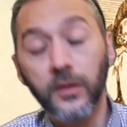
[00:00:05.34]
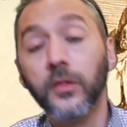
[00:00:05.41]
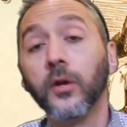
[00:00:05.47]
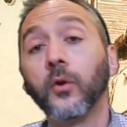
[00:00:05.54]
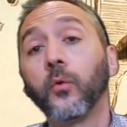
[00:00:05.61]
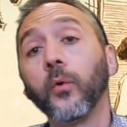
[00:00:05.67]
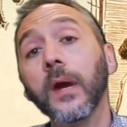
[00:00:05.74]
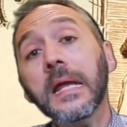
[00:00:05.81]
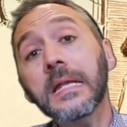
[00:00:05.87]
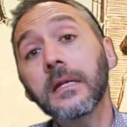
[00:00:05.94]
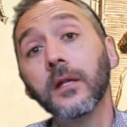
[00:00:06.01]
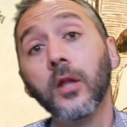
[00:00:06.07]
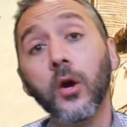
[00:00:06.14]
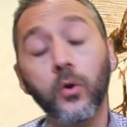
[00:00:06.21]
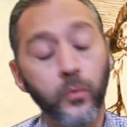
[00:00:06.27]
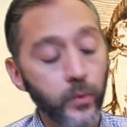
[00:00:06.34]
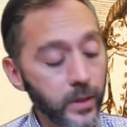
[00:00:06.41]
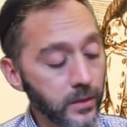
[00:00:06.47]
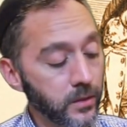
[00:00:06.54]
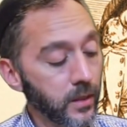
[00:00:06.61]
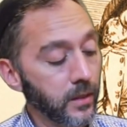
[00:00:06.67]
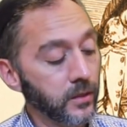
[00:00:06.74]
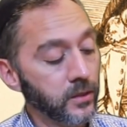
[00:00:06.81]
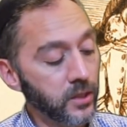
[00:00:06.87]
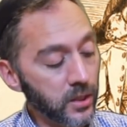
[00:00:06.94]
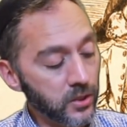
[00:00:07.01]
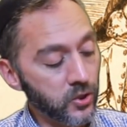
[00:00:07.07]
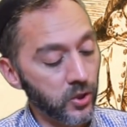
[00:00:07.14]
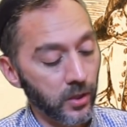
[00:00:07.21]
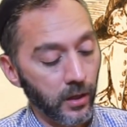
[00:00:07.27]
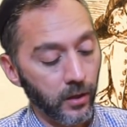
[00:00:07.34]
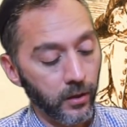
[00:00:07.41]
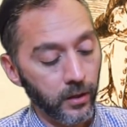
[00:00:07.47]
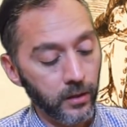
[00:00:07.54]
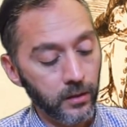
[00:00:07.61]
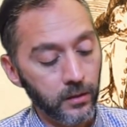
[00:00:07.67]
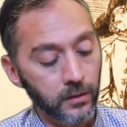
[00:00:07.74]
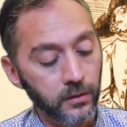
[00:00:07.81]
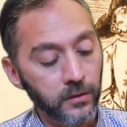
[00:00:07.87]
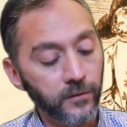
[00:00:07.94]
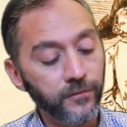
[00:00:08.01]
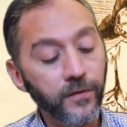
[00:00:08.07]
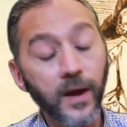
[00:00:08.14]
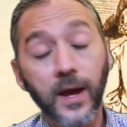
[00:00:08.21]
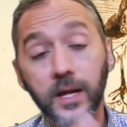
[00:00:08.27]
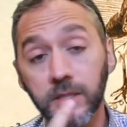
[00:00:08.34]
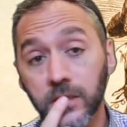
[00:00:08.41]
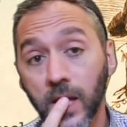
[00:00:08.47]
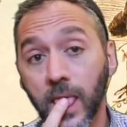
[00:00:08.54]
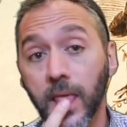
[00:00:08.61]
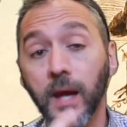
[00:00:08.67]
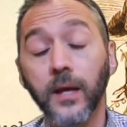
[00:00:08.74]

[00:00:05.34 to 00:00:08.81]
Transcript: The Grandiloquent Dictionary defines